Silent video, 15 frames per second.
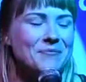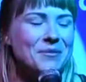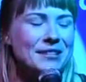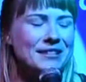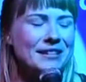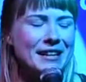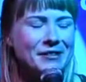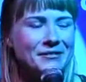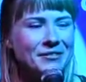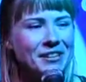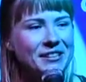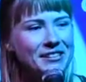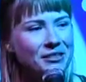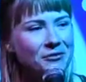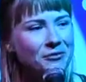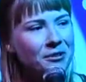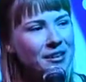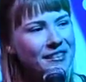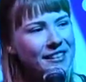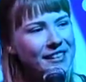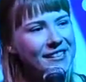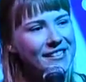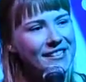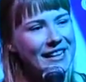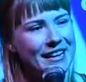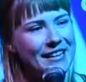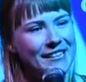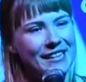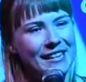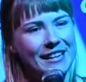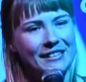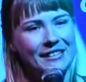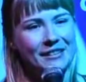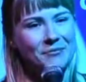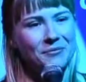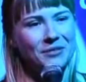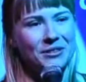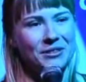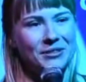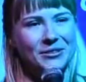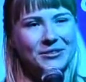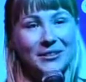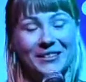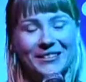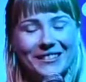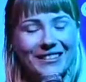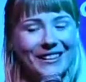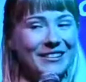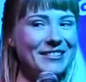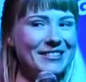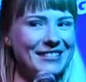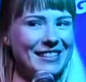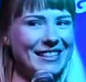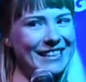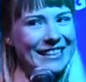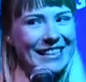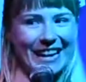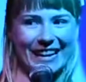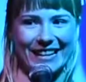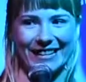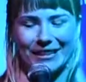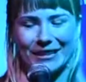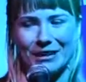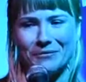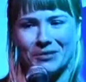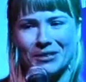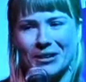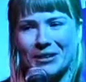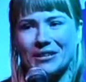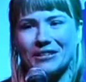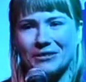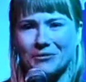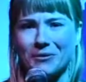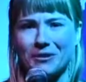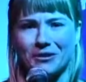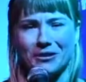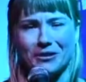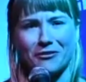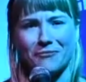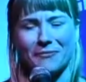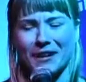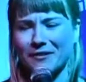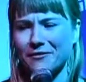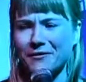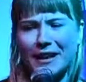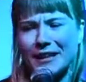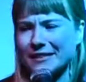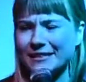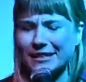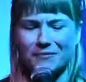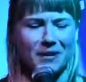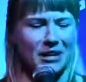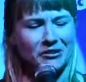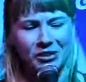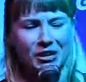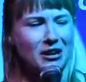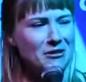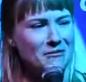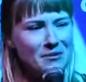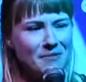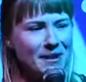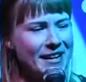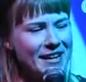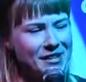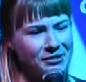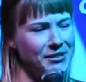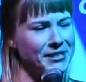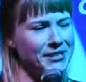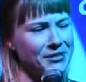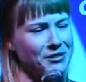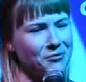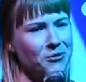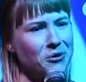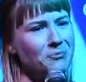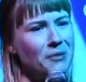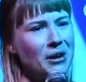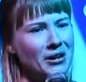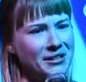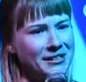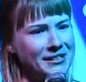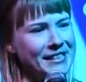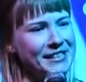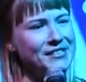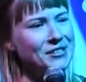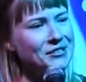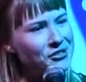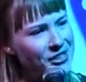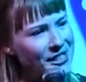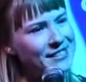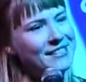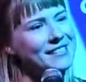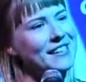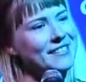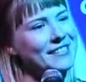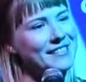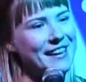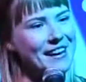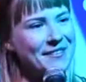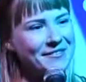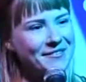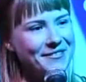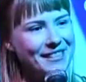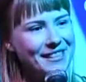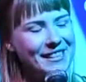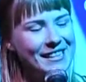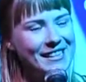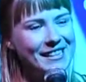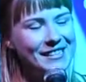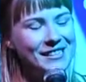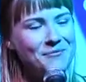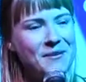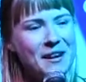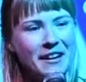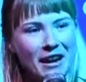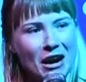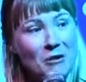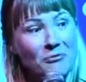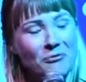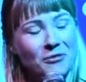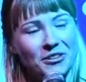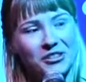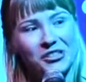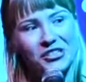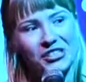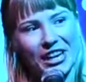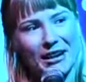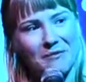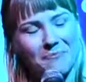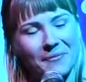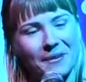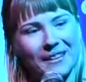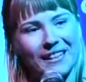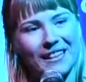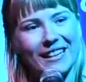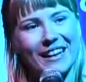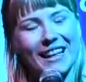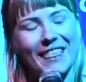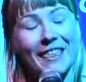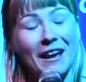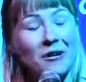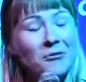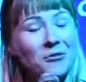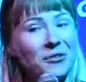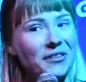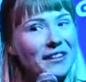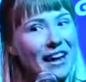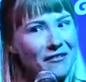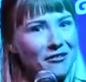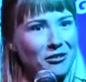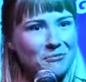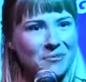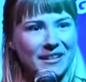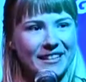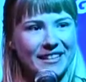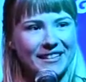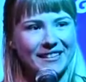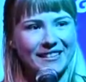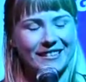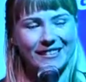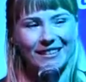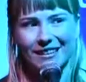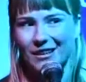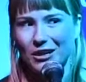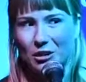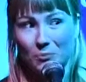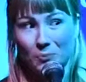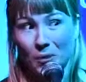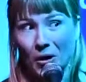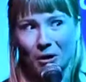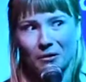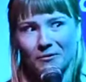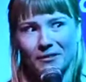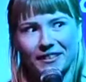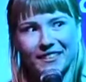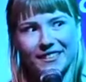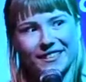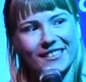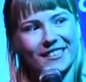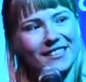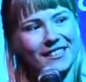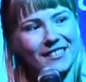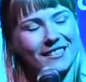But an influx of one-night stands adds up to alone again, and I'm starting to wonder if my face and my charm and my interest in world politics are just not enough to make up for a shape that will never be perfect.